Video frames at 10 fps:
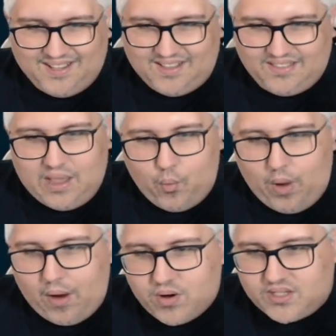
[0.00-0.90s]
The
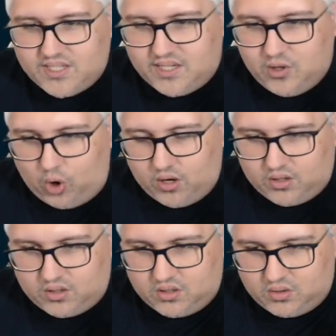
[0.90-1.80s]
wearers ignore
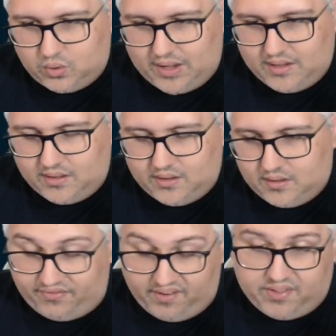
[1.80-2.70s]

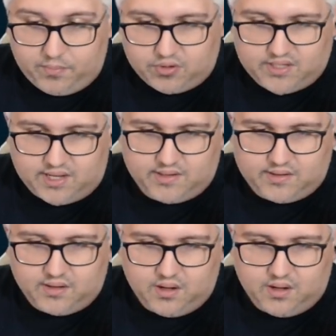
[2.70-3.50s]
50%